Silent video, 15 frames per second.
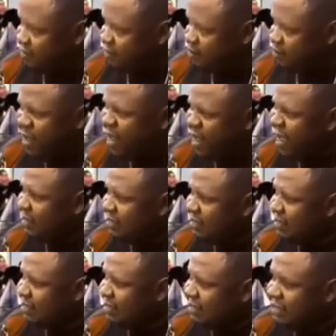We can't.
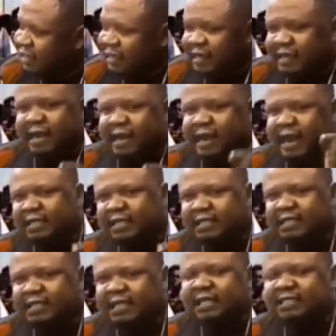The next
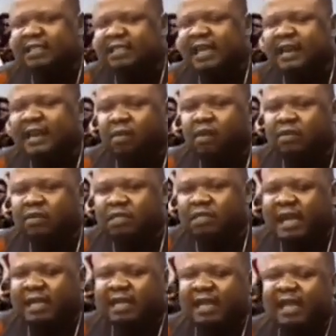thing that China does is
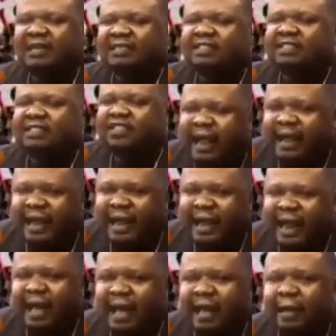that
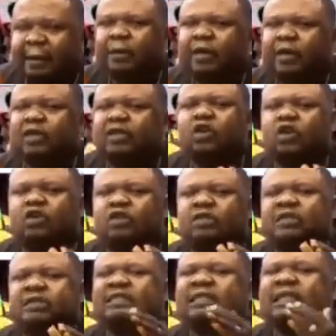China is
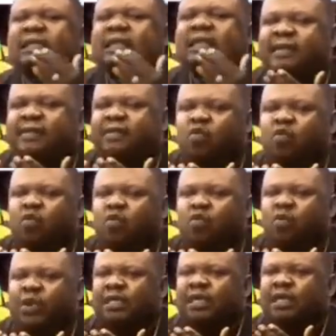not dealing
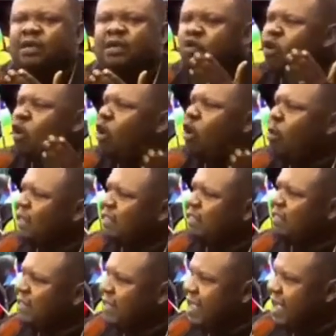with raw
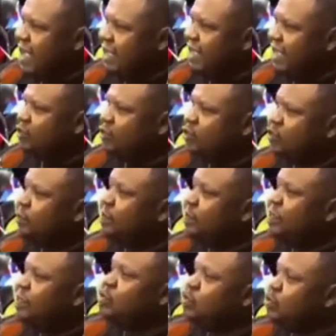materials as
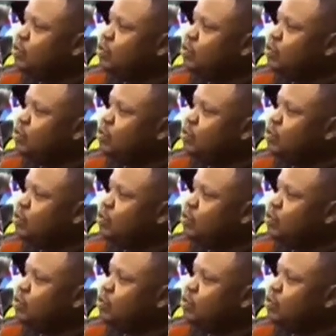Europeans do.